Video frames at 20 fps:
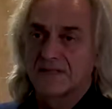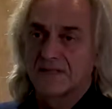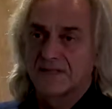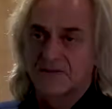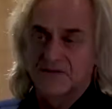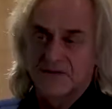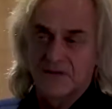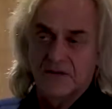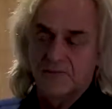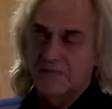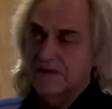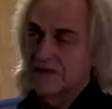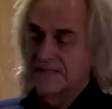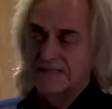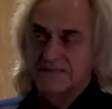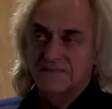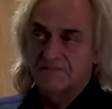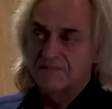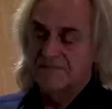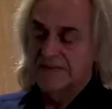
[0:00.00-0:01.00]
He's German.
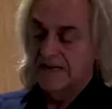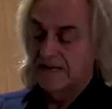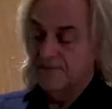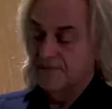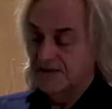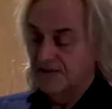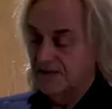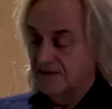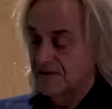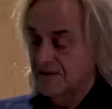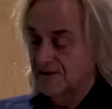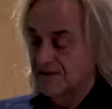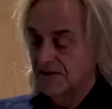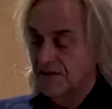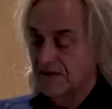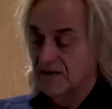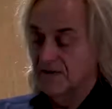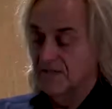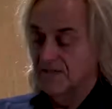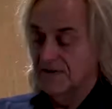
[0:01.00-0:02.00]
He's died many years
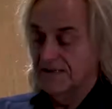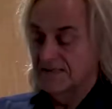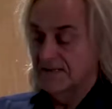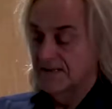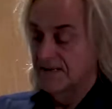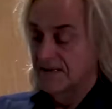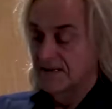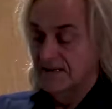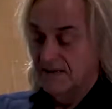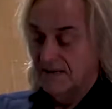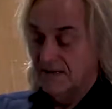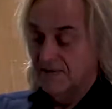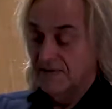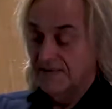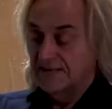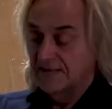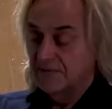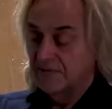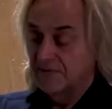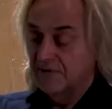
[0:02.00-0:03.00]
ago. In fact, I
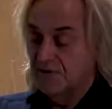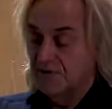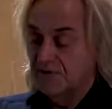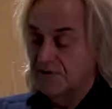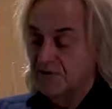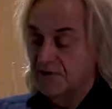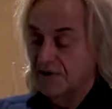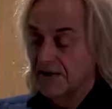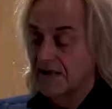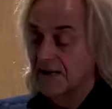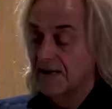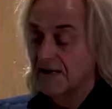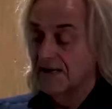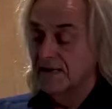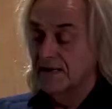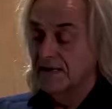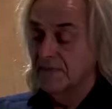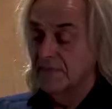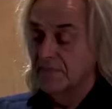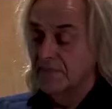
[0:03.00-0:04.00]
rate him very, very
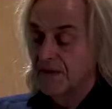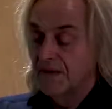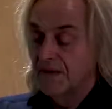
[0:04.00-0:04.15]
highly.